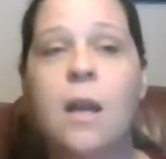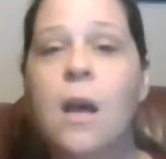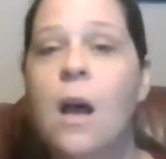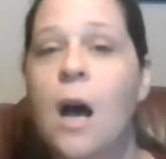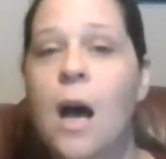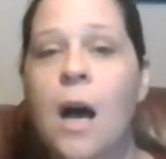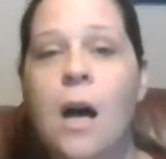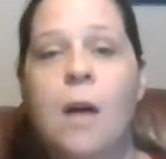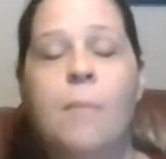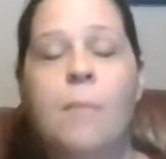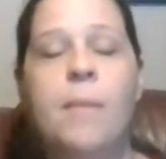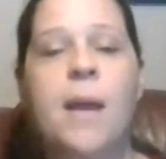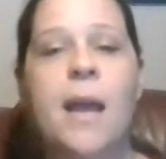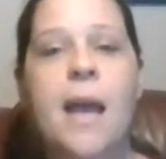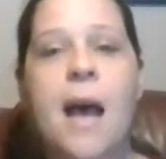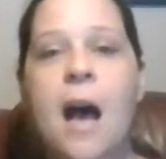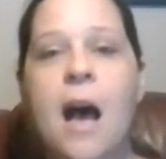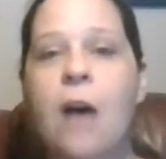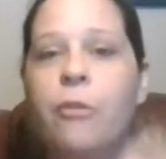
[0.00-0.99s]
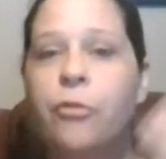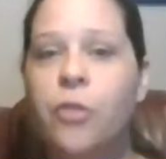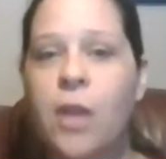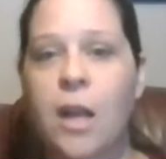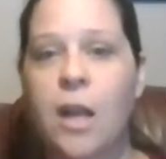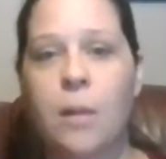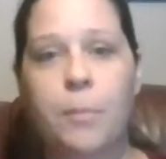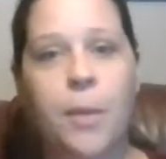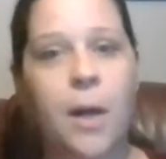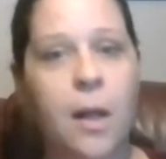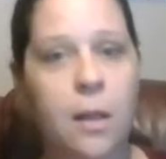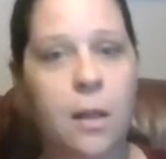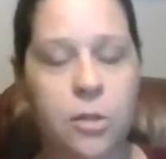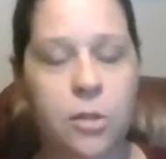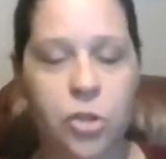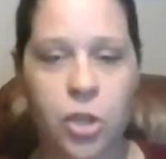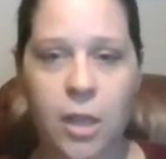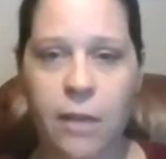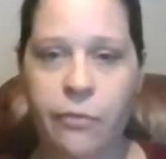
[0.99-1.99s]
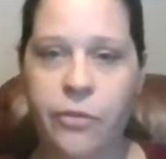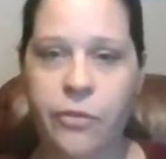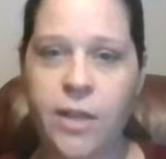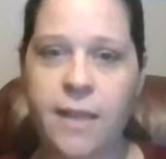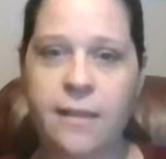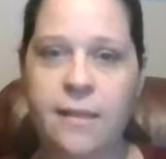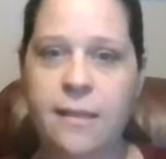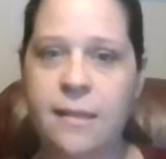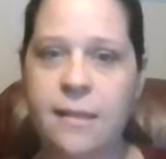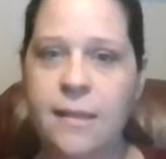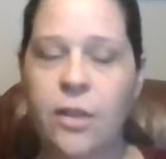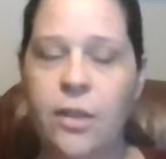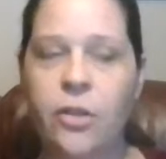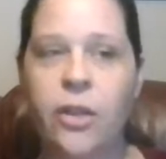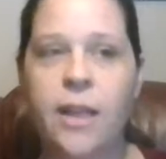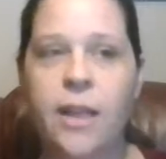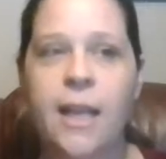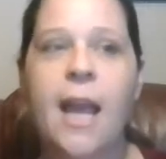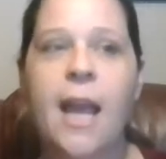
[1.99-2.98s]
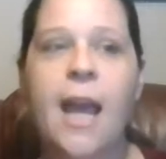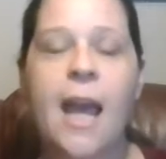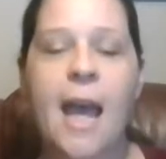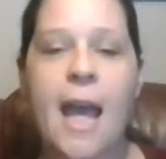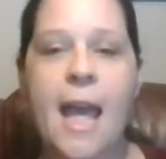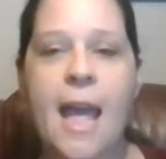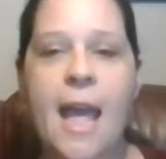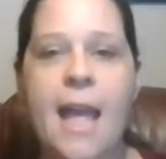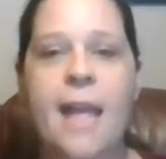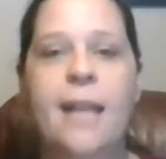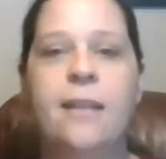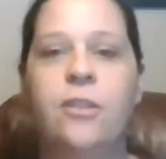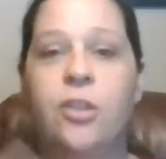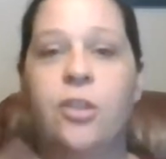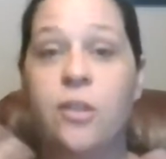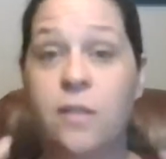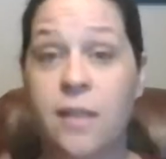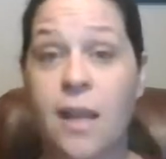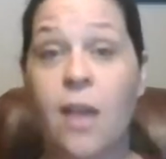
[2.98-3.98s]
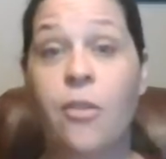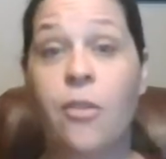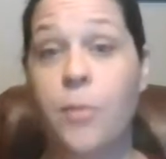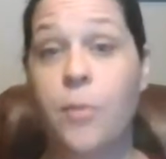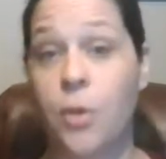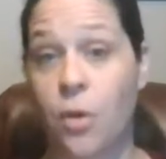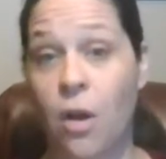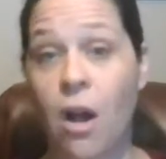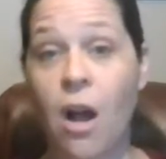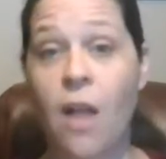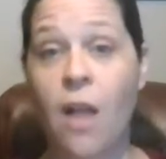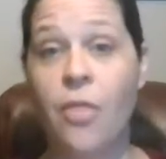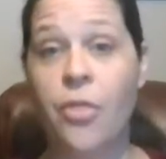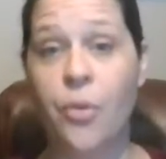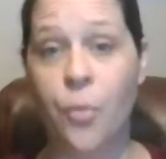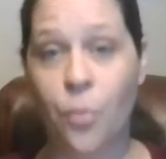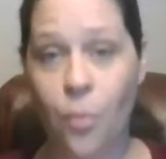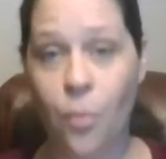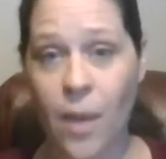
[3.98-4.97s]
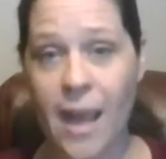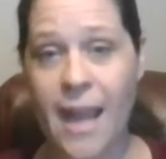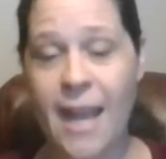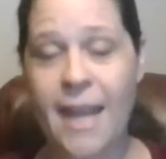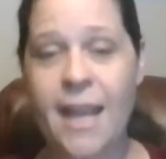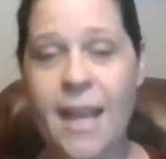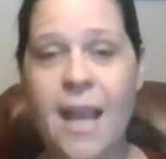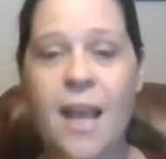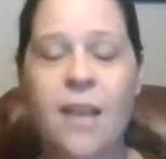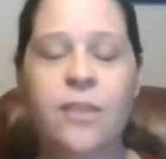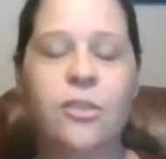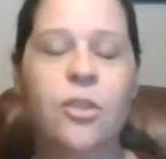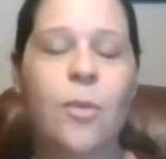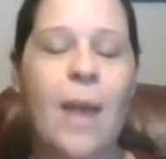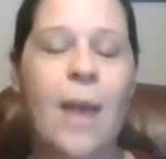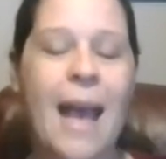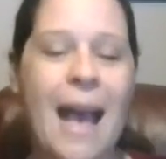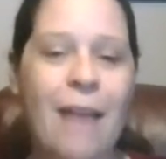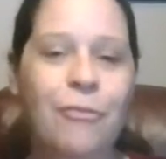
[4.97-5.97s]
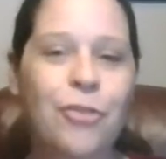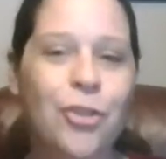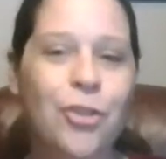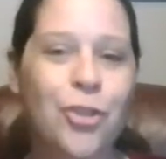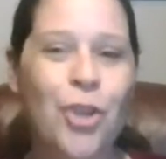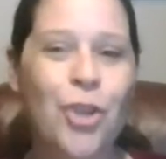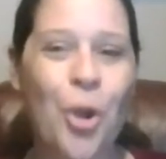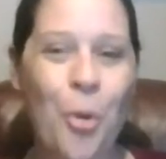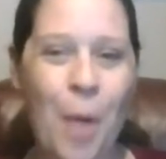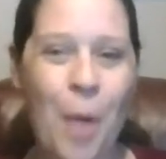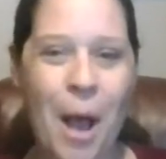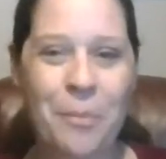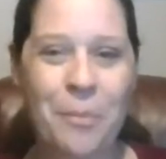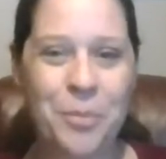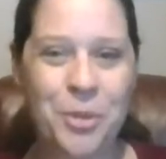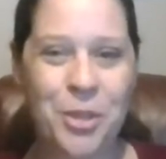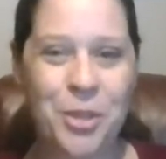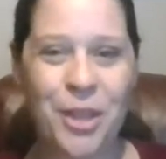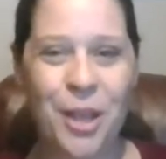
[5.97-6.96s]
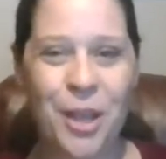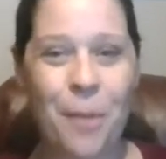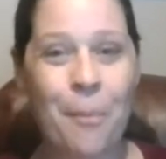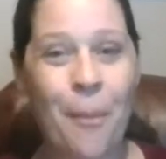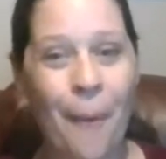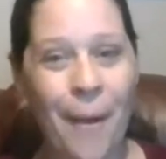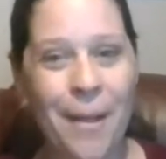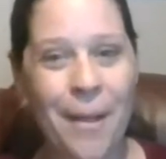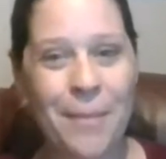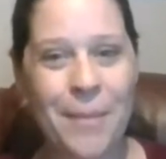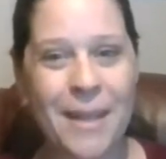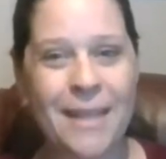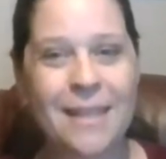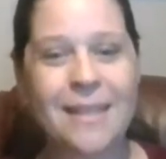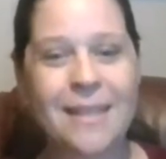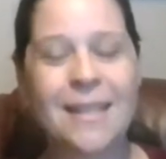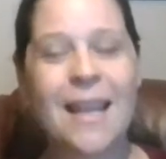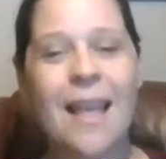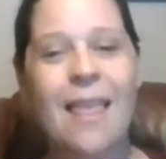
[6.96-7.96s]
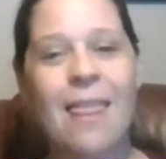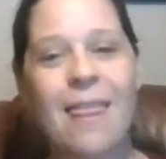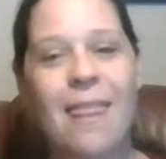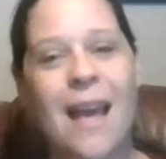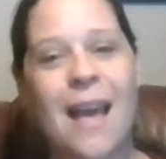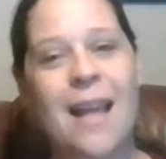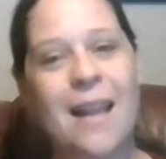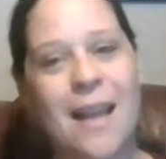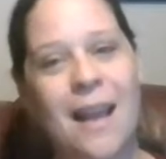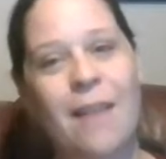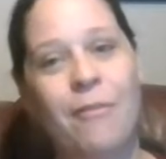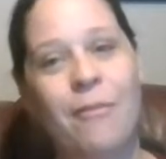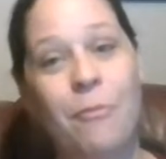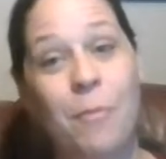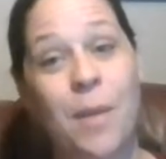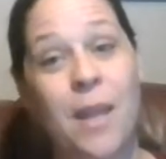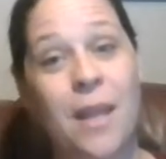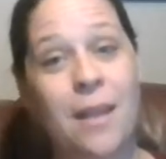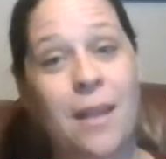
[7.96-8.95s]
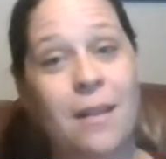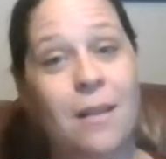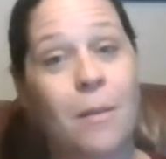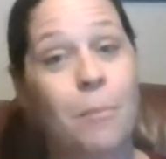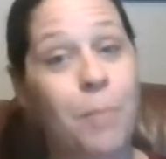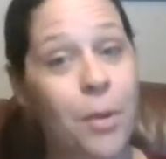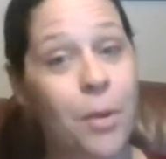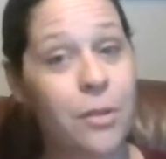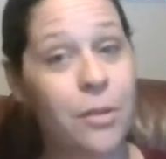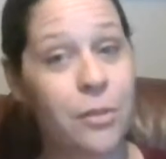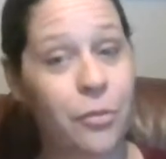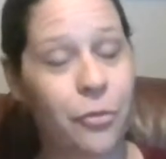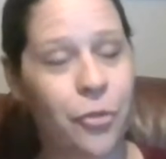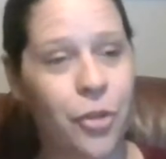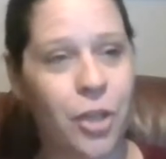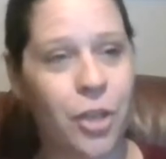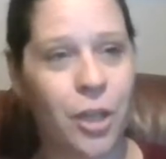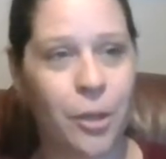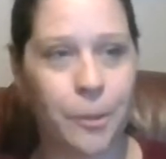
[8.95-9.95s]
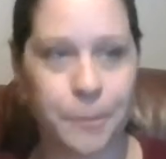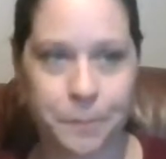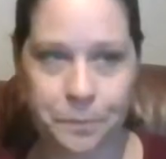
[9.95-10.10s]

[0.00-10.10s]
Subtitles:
Offer that apology if necessary, and just tell them you're on the way. So you have to show up to the appointments that have been booked for you.